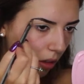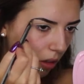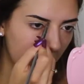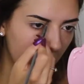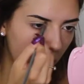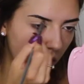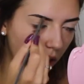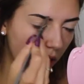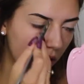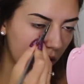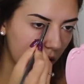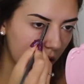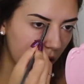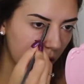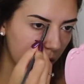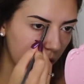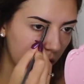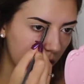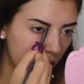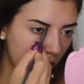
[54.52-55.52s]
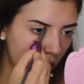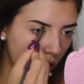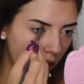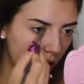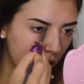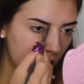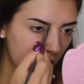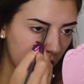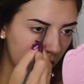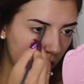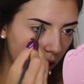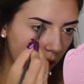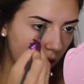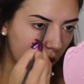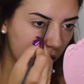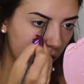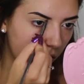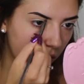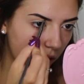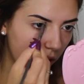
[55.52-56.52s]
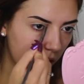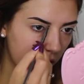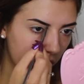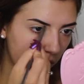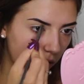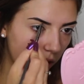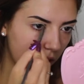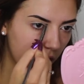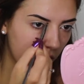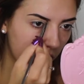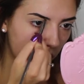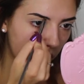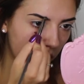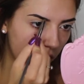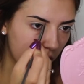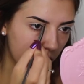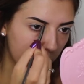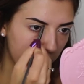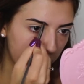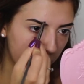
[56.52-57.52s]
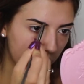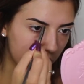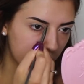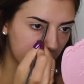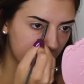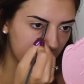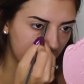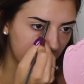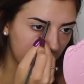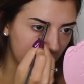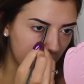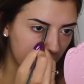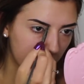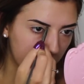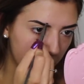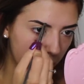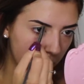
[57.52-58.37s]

And then going further in and just brushing up.